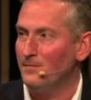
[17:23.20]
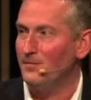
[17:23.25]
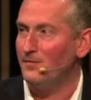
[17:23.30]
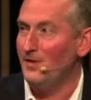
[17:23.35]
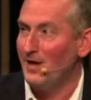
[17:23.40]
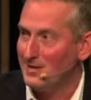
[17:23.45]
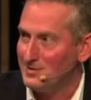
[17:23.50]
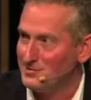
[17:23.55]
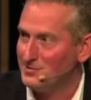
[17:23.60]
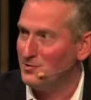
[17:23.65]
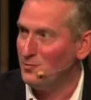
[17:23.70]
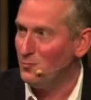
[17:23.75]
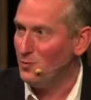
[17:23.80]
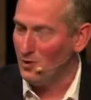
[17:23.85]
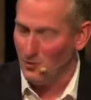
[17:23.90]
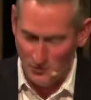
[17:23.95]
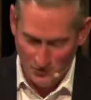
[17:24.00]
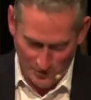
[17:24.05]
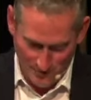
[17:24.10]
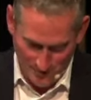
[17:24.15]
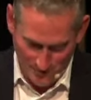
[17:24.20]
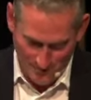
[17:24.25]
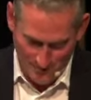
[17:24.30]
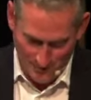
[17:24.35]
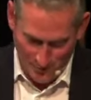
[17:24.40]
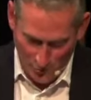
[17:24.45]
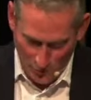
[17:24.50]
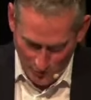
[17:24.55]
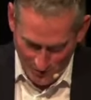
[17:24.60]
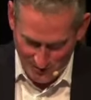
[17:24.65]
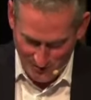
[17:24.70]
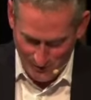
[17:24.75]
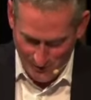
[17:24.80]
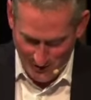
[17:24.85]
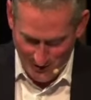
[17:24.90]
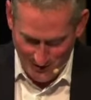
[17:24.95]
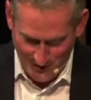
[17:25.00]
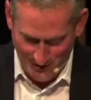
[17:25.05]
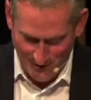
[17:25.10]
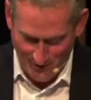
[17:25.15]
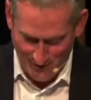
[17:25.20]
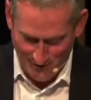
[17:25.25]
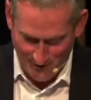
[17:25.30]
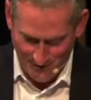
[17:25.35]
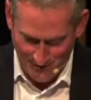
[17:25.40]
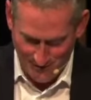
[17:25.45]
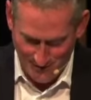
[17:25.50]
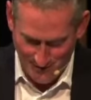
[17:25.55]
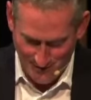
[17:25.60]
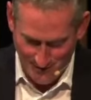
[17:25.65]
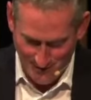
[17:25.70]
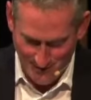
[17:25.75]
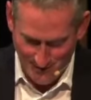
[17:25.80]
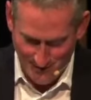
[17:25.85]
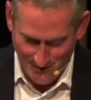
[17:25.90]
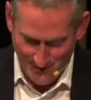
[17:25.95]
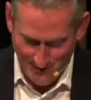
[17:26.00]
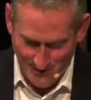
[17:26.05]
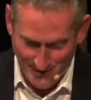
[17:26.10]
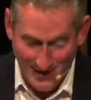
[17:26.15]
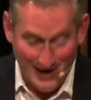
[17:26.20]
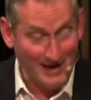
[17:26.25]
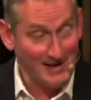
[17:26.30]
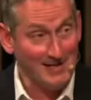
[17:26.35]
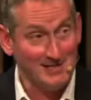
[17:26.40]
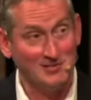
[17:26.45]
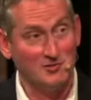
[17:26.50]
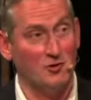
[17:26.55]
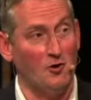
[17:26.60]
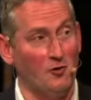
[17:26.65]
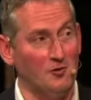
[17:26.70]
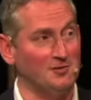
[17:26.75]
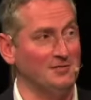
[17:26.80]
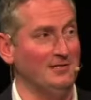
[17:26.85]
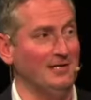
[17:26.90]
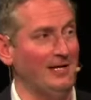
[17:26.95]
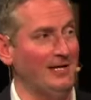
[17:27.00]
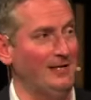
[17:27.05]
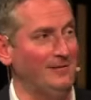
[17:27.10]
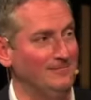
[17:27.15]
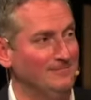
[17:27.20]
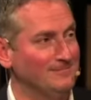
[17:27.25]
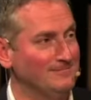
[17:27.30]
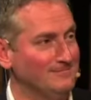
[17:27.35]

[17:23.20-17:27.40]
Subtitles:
That's the welcome Paul is speaking of. And it's costly.